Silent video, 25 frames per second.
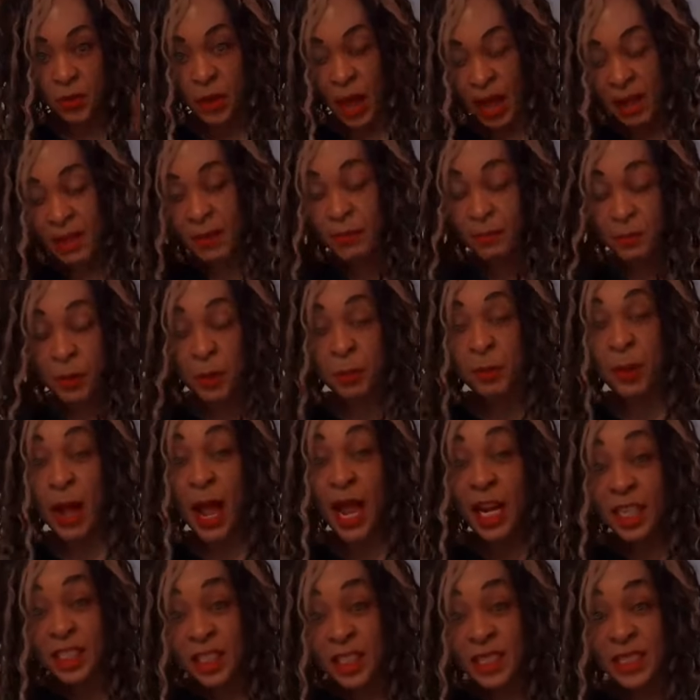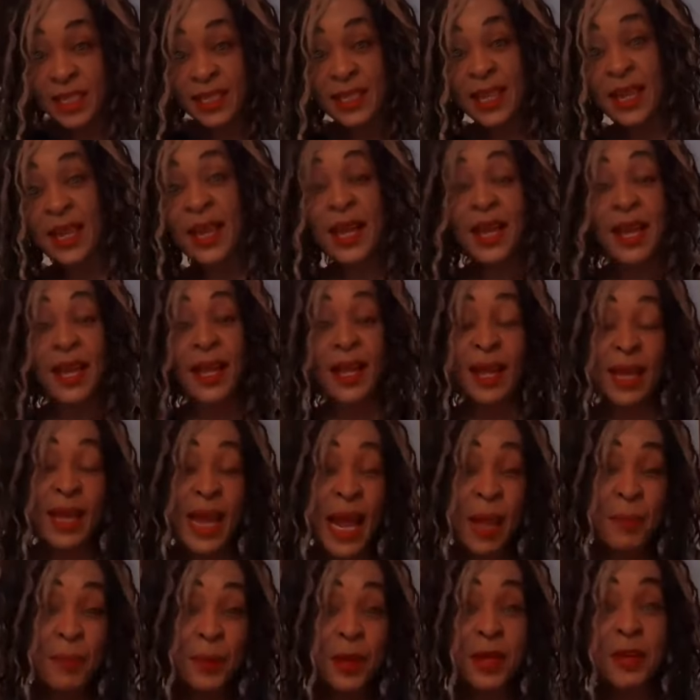know, other people actually say,
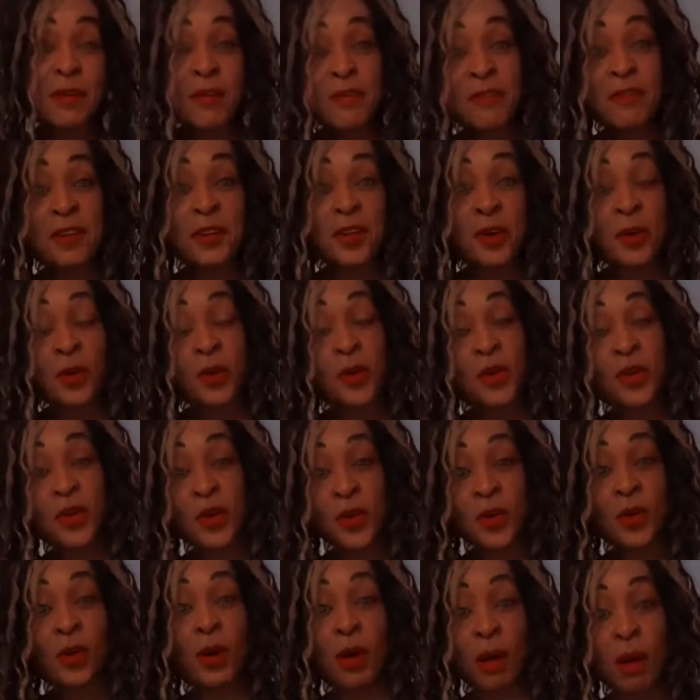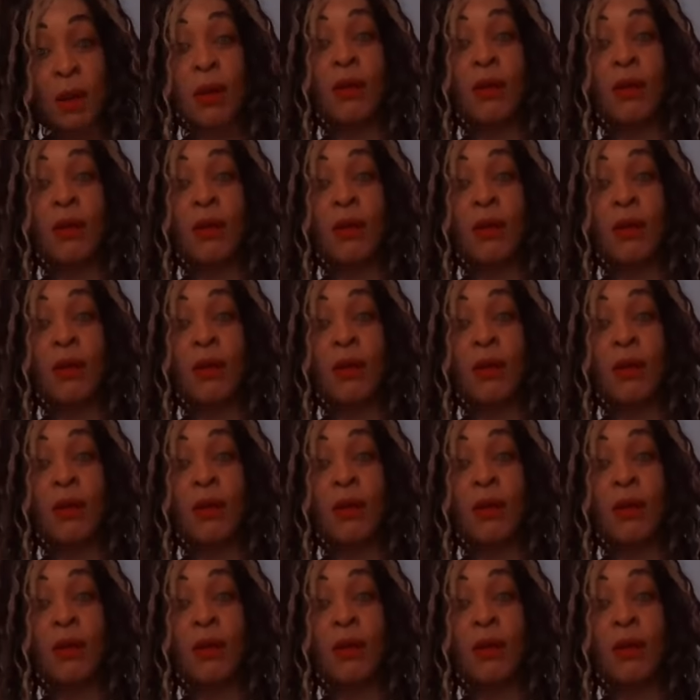"Can I be in your video on your?"